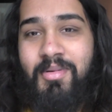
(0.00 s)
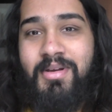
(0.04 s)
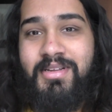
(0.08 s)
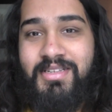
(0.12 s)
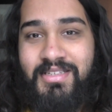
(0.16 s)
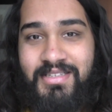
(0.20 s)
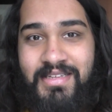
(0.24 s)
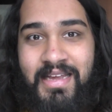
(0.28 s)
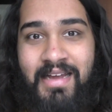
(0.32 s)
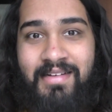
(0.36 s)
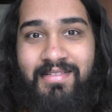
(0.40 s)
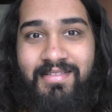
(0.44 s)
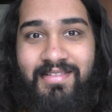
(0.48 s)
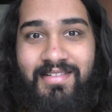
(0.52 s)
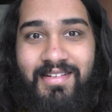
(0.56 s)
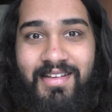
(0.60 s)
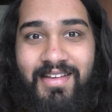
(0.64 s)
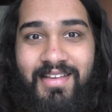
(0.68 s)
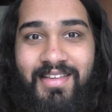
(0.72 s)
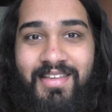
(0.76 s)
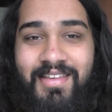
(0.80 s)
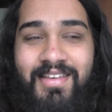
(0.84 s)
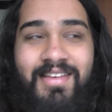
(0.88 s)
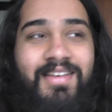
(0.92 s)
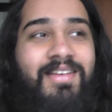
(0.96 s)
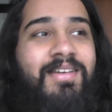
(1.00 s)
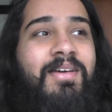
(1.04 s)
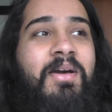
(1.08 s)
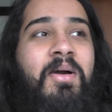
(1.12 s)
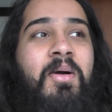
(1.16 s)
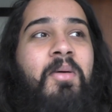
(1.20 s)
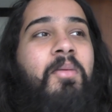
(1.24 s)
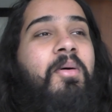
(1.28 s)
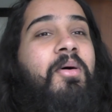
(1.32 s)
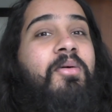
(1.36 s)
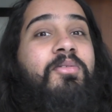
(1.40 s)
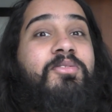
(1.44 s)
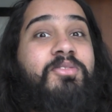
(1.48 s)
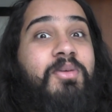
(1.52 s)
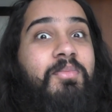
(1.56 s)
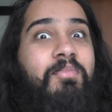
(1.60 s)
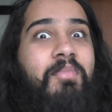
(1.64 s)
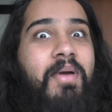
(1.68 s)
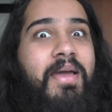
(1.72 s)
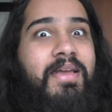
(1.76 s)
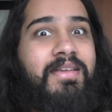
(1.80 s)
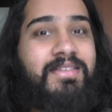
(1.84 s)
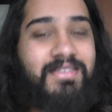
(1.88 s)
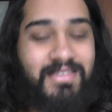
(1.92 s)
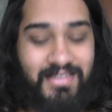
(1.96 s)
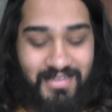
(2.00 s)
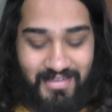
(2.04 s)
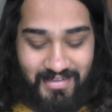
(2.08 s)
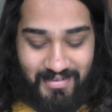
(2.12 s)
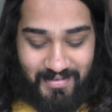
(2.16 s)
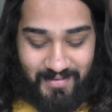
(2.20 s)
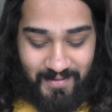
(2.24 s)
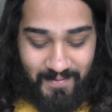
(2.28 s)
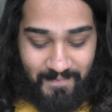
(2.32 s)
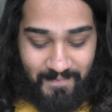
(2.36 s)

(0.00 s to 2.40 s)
but it sounded like it. It was amazing.